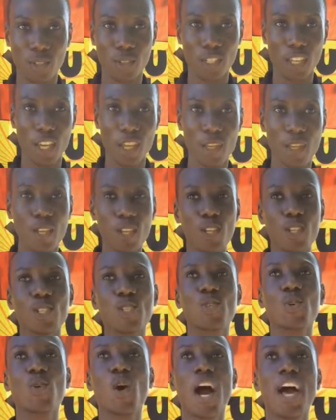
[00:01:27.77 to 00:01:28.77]
Okay,
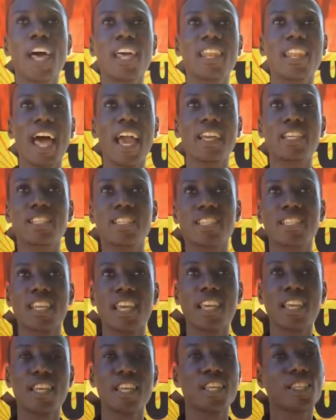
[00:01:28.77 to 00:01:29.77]
so I like to
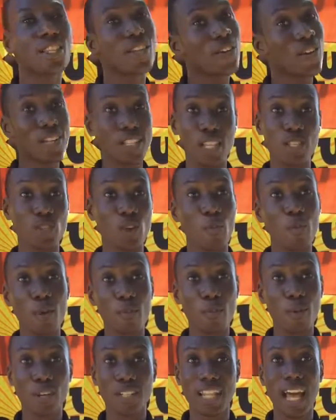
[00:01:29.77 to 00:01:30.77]
say the greatest
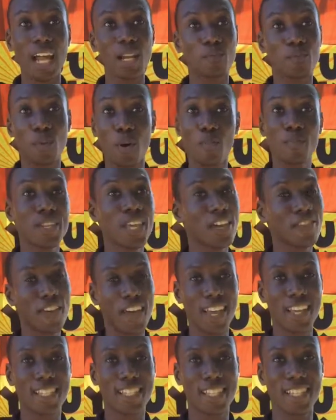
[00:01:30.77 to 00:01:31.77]
comic book that probably
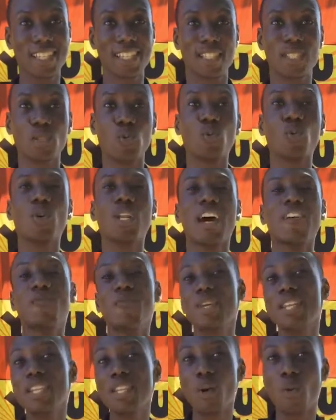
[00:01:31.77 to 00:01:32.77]
ever exists would
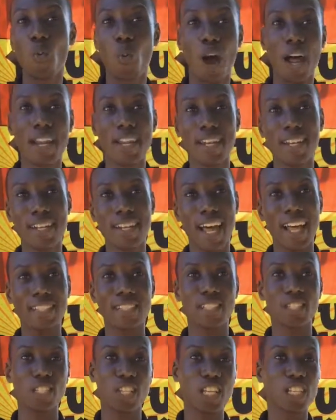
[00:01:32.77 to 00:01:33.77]
have been the one
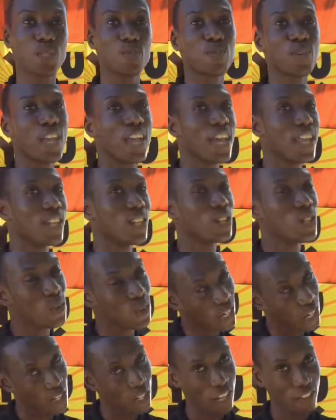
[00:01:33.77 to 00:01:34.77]
that Shakespeare and
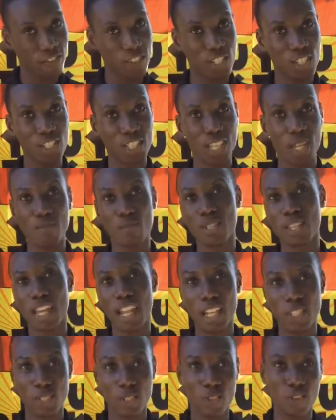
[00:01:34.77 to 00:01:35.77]
Leonardo da Vinci came
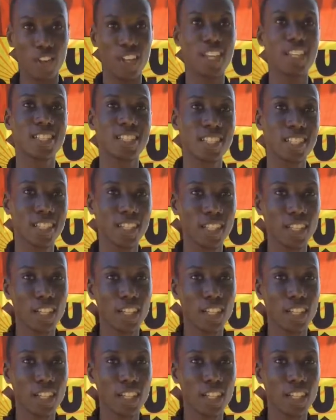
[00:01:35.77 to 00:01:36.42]
together to create.